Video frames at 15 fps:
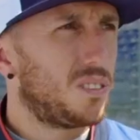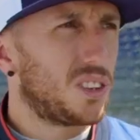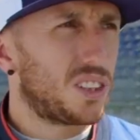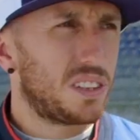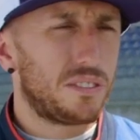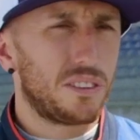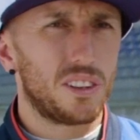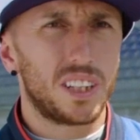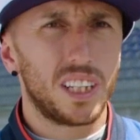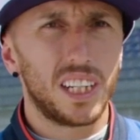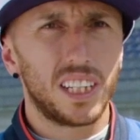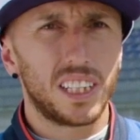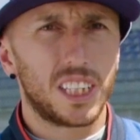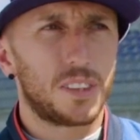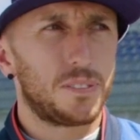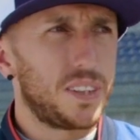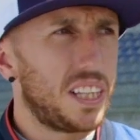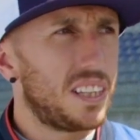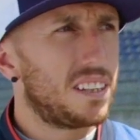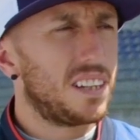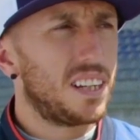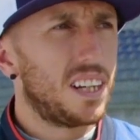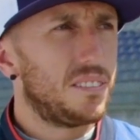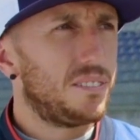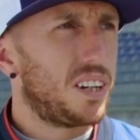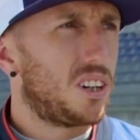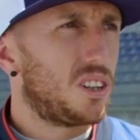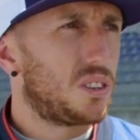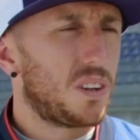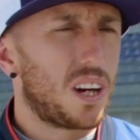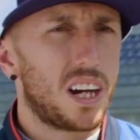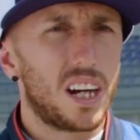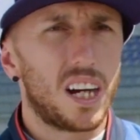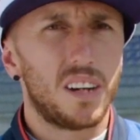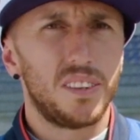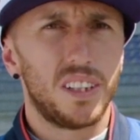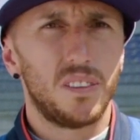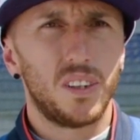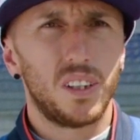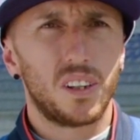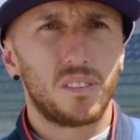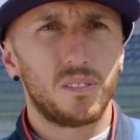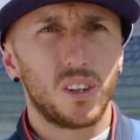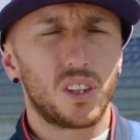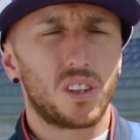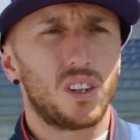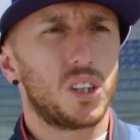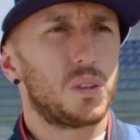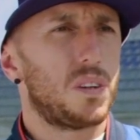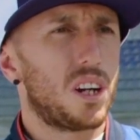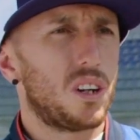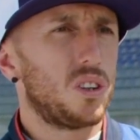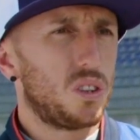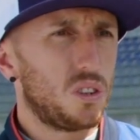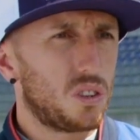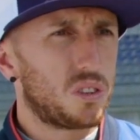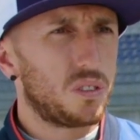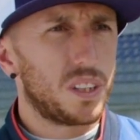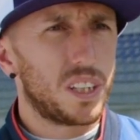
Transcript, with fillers: The most difficult thing is the speed because we are, I mean, with the motocross, we are not used